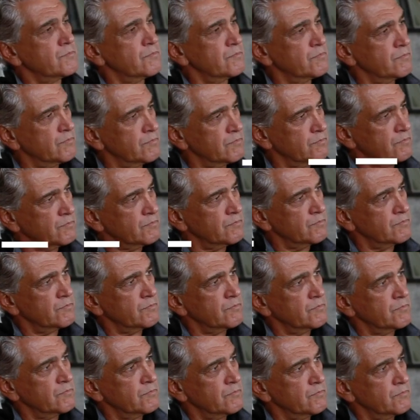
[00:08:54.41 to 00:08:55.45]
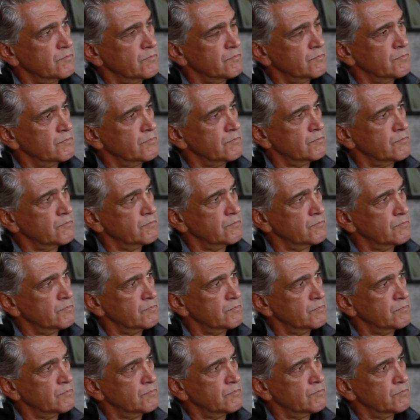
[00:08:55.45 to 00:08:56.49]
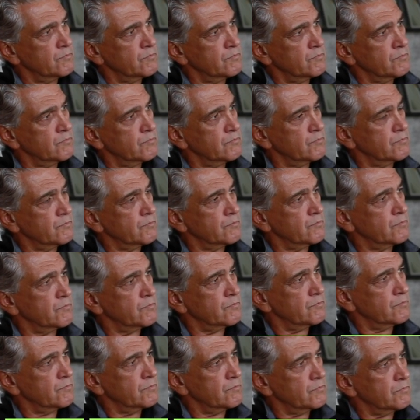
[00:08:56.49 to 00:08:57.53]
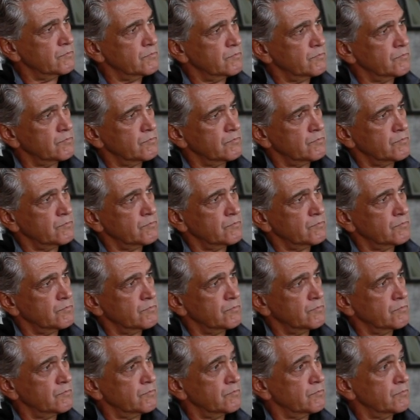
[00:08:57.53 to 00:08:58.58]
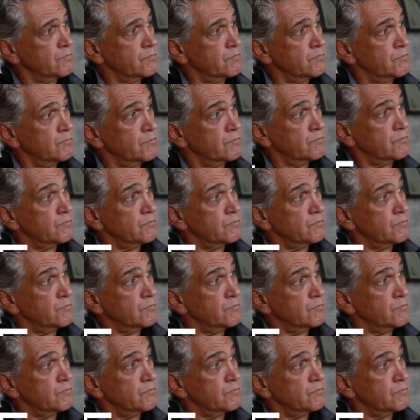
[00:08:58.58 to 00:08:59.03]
This person isn't speaking.